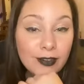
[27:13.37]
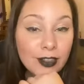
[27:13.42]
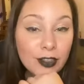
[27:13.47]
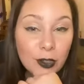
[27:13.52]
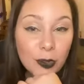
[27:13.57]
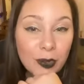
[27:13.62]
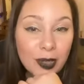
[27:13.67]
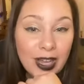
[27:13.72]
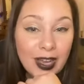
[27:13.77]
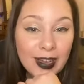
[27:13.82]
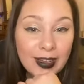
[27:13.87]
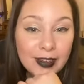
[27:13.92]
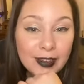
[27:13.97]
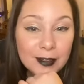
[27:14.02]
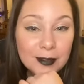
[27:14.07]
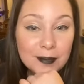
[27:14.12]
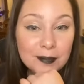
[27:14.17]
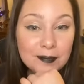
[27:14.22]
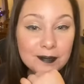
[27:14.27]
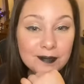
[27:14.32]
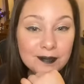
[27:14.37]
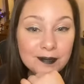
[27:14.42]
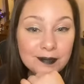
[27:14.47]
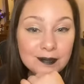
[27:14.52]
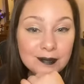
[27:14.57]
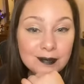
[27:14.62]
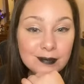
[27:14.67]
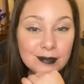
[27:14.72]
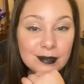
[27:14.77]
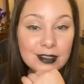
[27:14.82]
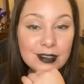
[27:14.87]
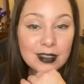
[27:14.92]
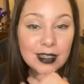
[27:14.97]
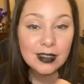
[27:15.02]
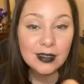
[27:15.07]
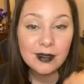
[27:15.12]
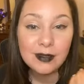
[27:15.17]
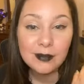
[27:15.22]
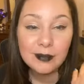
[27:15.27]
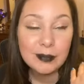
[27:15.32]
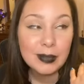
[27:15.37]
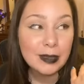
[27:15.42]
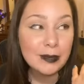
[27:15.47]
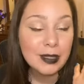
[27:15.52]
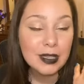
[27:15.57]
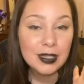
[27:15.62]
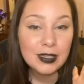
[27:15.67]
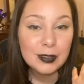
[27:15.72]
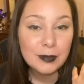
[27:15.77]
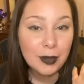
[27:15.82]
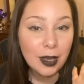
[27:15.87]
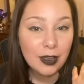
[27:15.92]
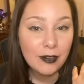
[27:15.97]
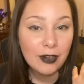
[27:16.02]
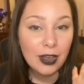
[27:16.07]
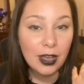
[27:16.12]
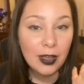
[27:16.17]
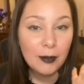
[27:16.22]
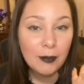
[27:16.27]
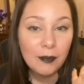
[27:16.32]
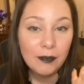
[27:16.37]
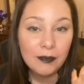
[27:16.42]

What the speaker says: to do black. Maybe that's my vibe.